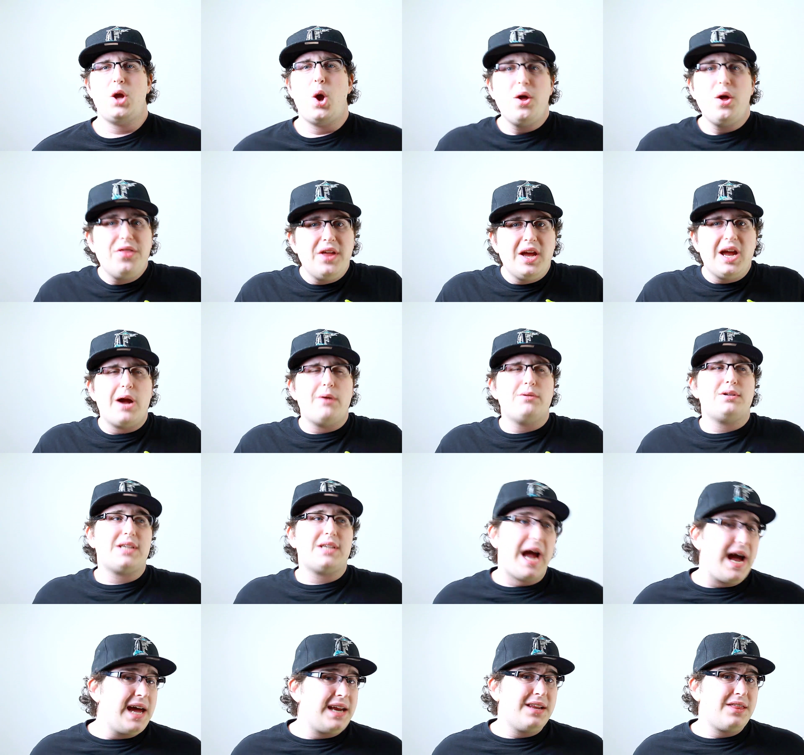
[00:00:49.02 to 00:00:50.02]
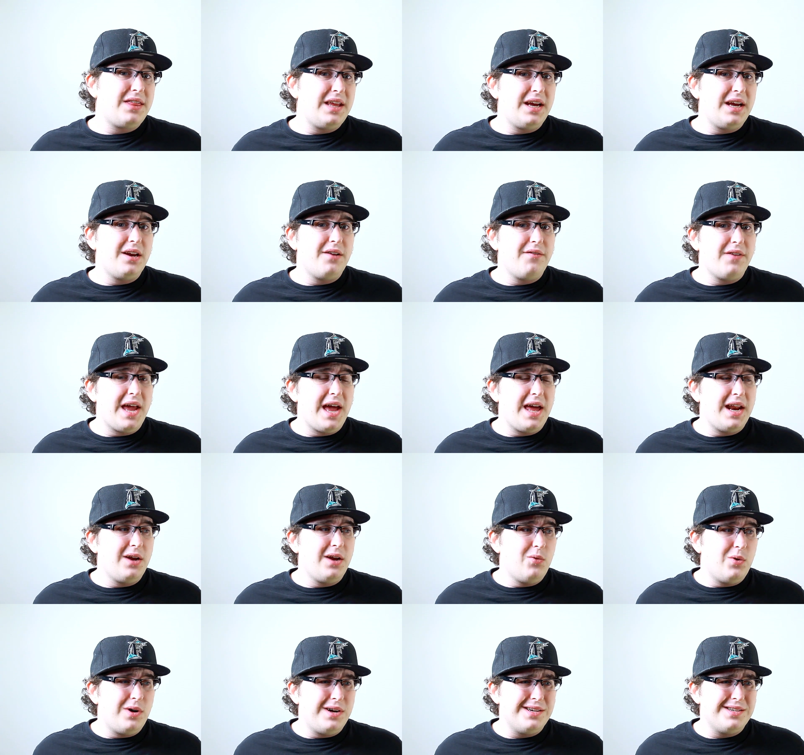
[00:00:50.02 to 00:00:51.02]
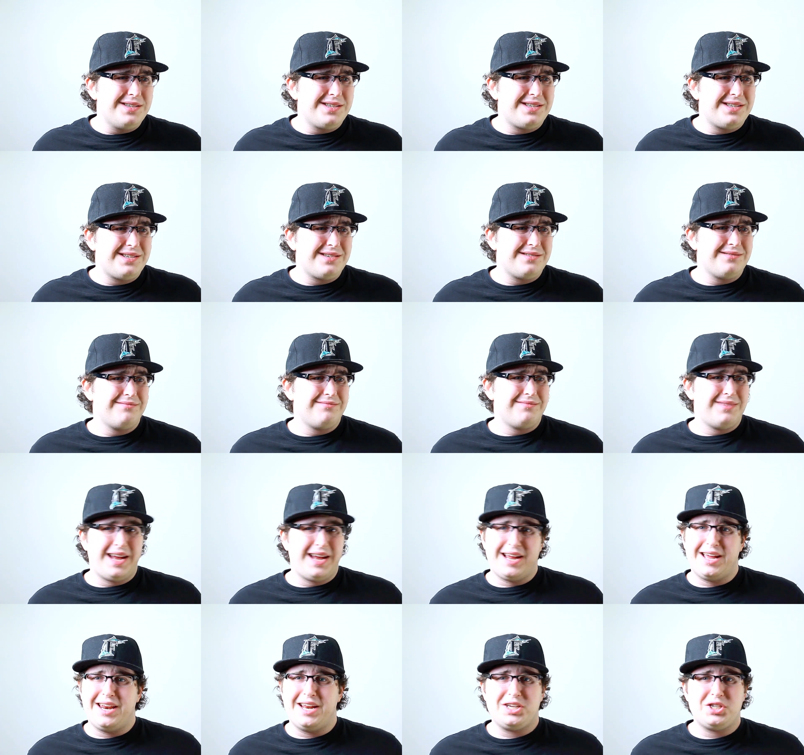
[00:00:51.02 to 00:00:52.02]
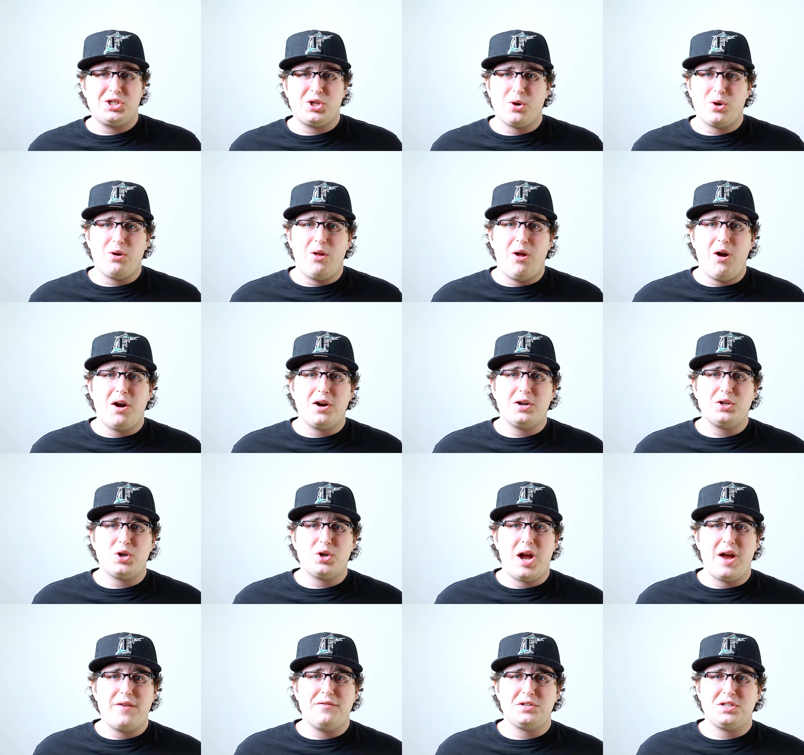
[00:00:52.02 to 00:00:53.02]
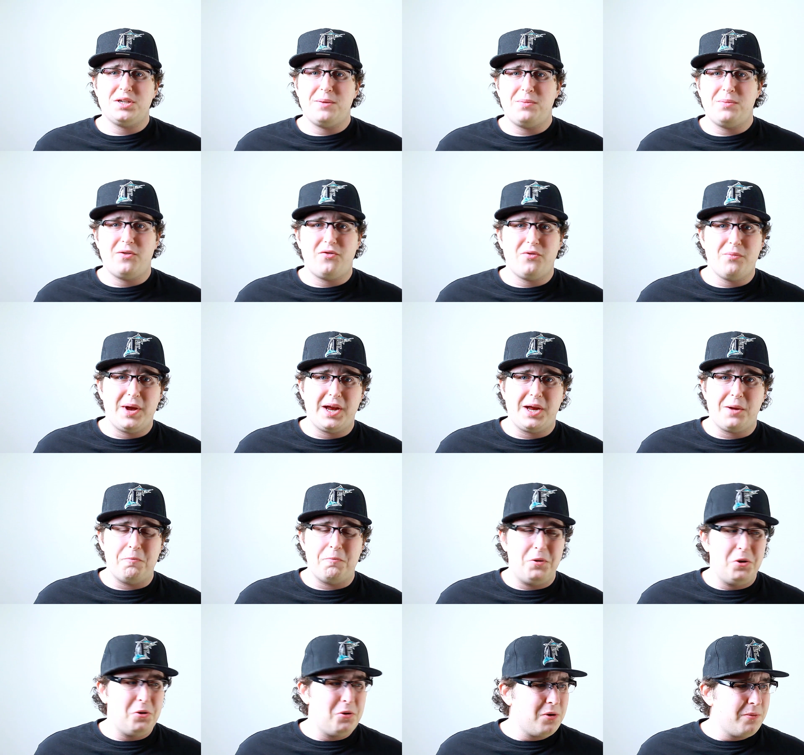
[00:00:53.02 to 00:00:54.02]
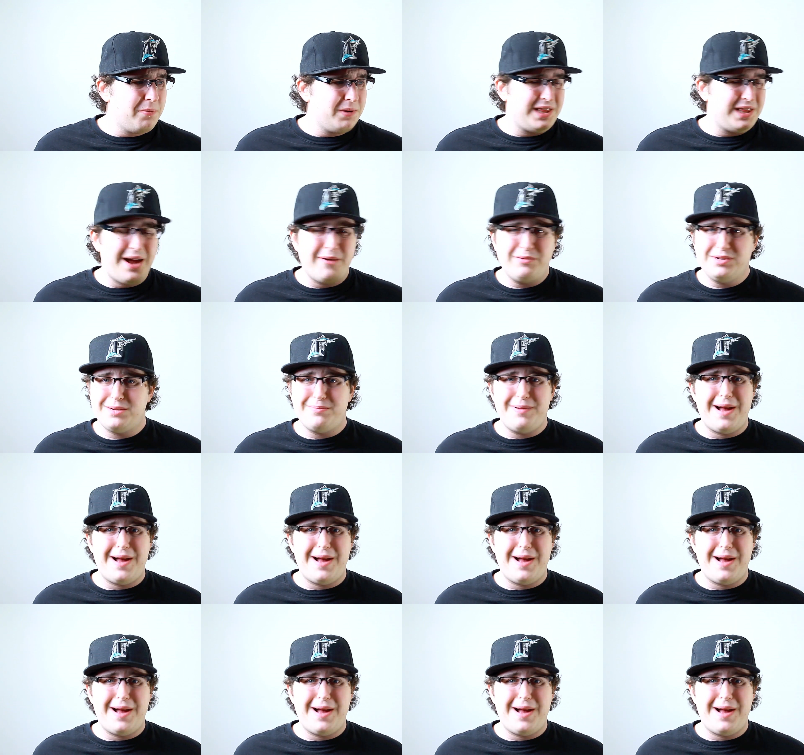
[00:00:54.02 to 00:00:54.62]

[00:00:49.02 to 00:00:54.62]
The only thing I was kind of thinking of getting was like an external hard drive or something for my computer, but that was